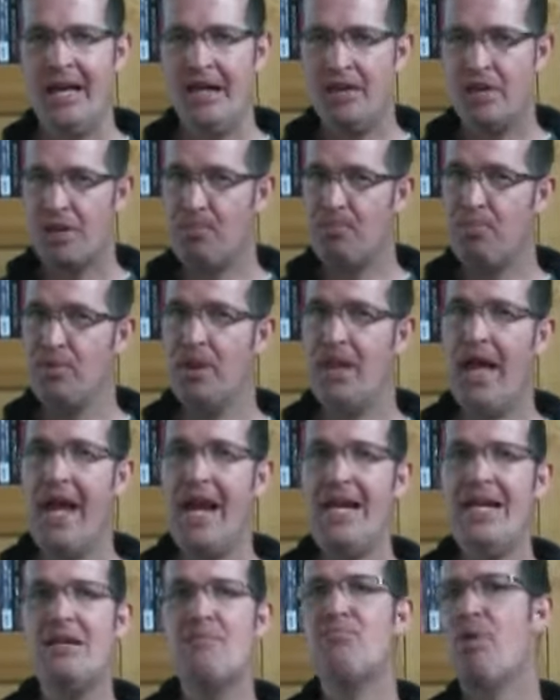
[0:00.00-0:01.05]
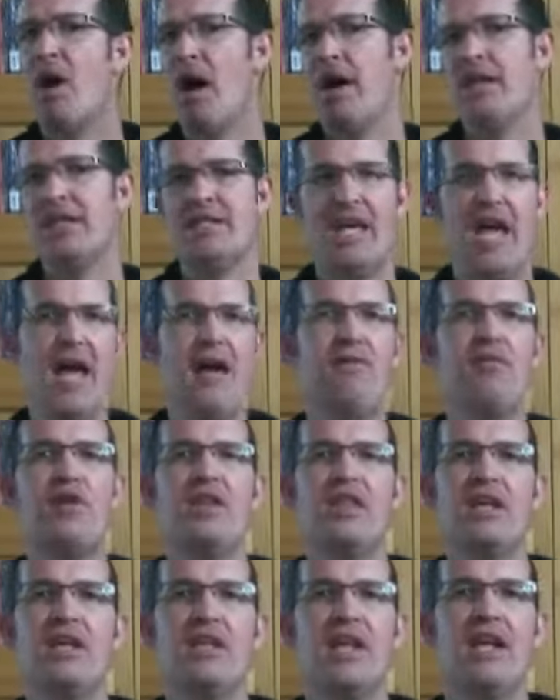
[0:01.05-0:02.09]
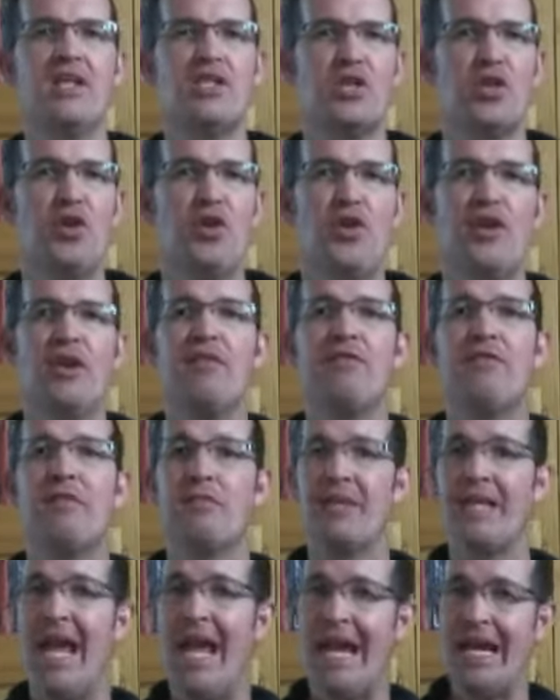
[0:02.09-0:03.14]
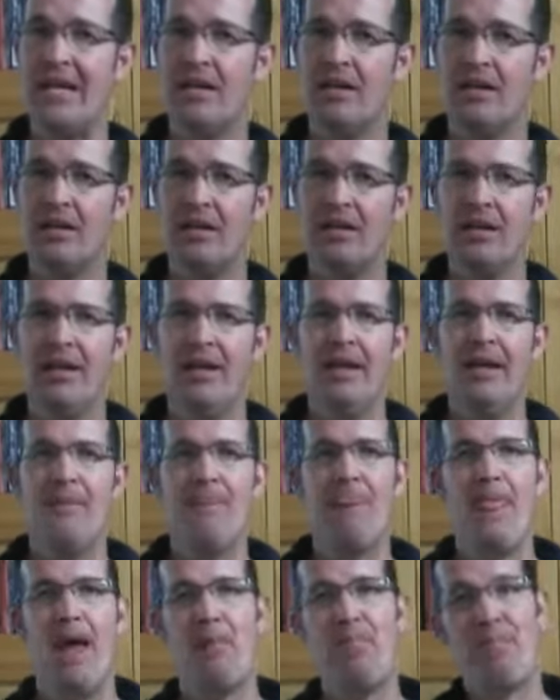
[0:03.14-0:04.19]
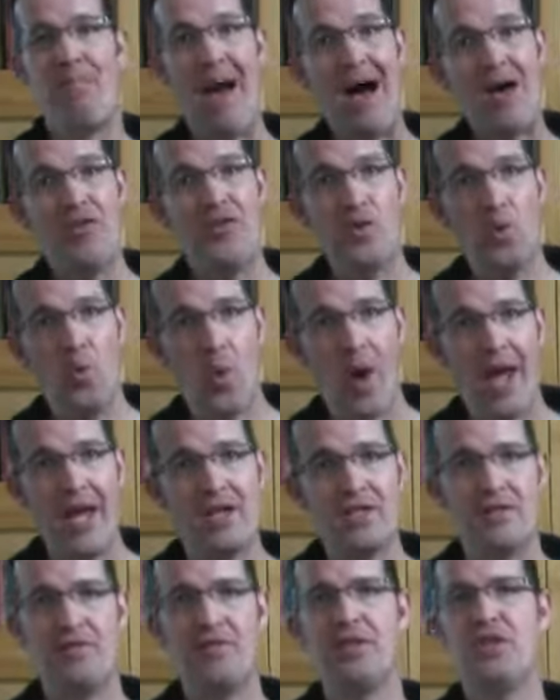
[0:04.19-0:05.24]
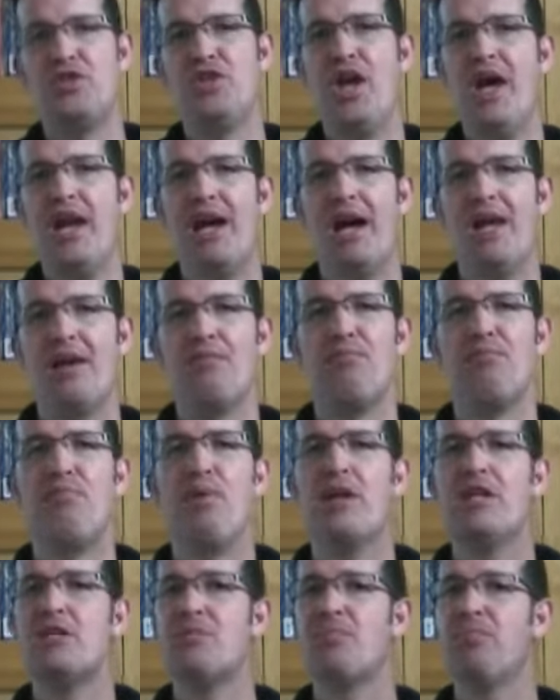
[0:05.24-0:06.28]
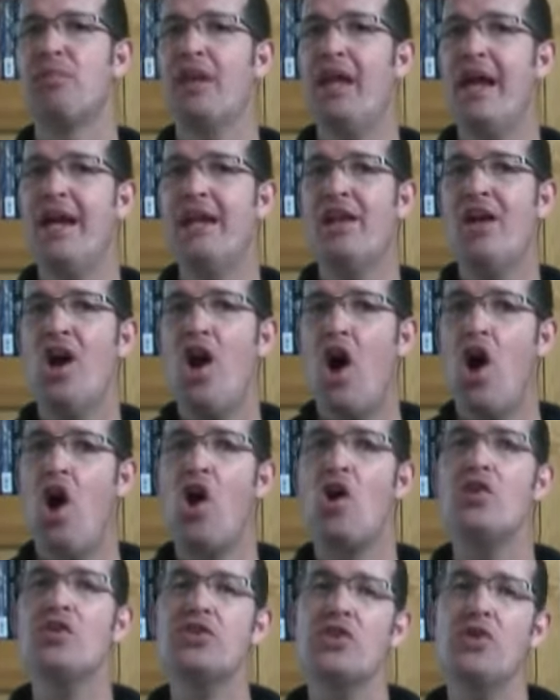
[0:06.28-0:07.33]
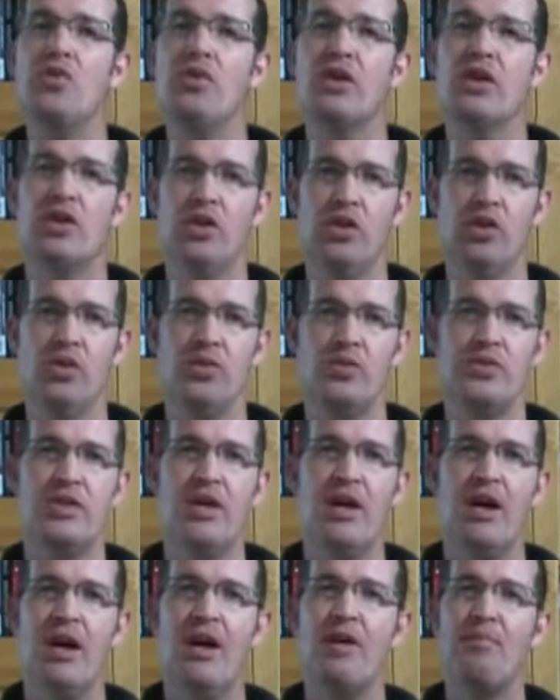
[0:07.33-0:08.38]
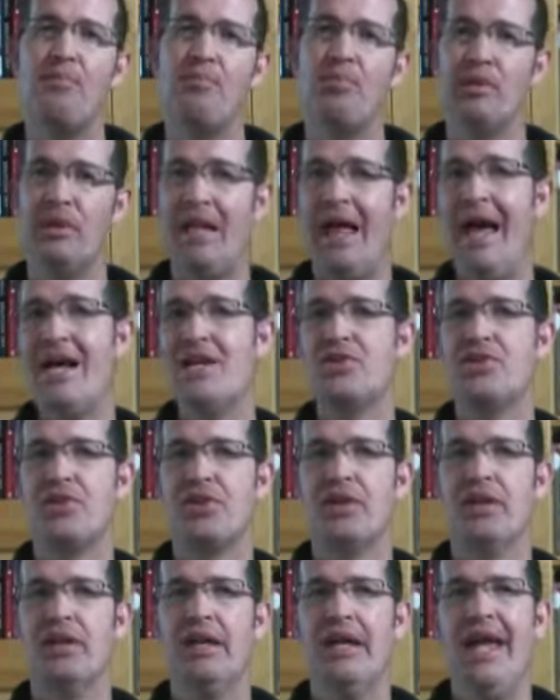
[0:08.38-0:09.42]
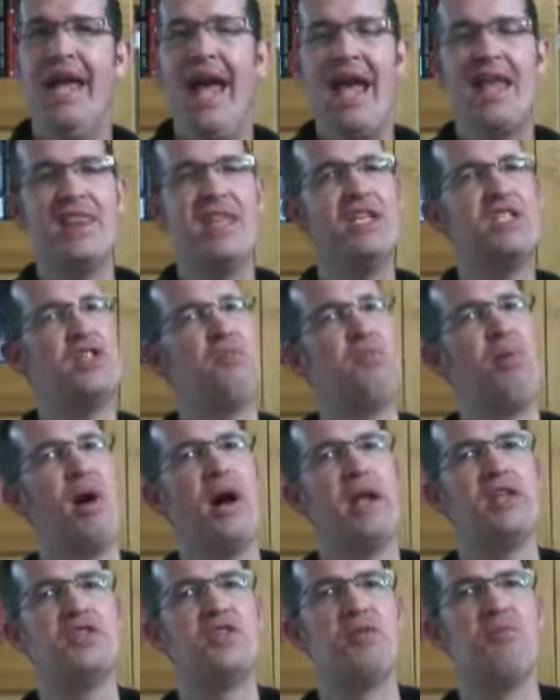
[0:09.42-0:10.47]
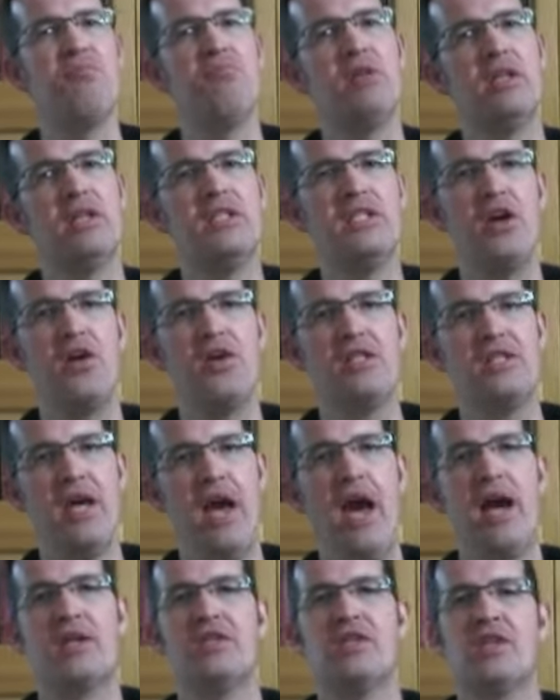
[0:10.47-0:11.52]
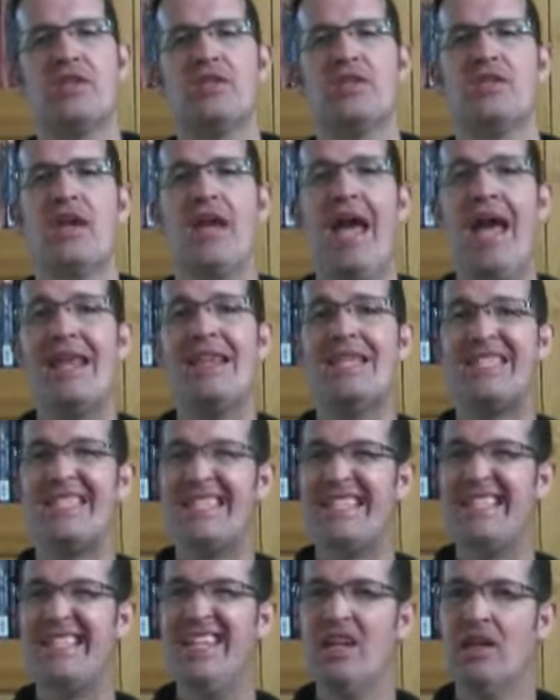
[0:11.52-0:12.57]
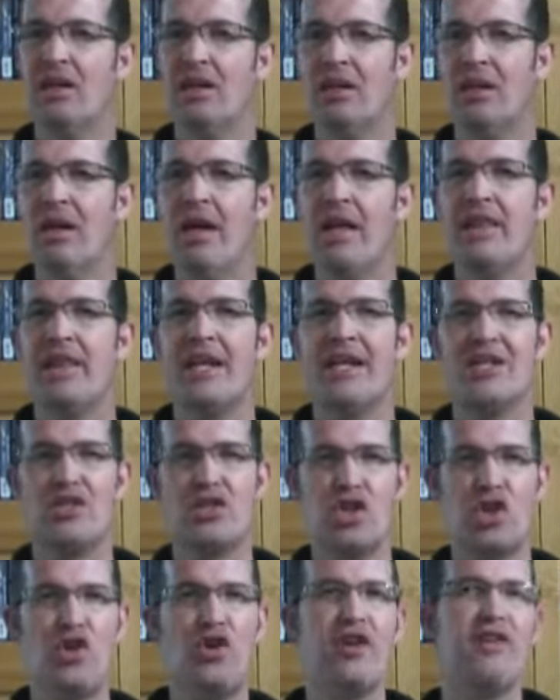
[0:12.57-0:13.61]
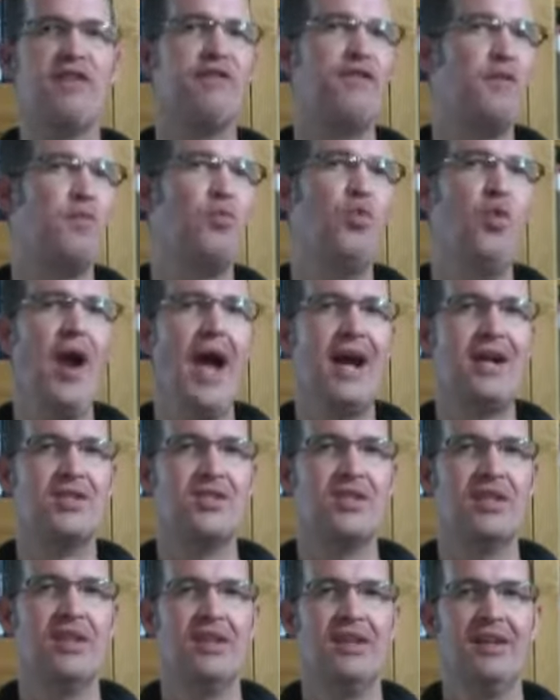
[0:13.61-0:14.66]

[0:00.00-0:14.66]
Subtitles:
The blade embodies everything that he's learning from Kanan. about the ways of the Jedi, but his blade also includes a blaster, and this embodies the military tactics and the skill that he's learning from Rex.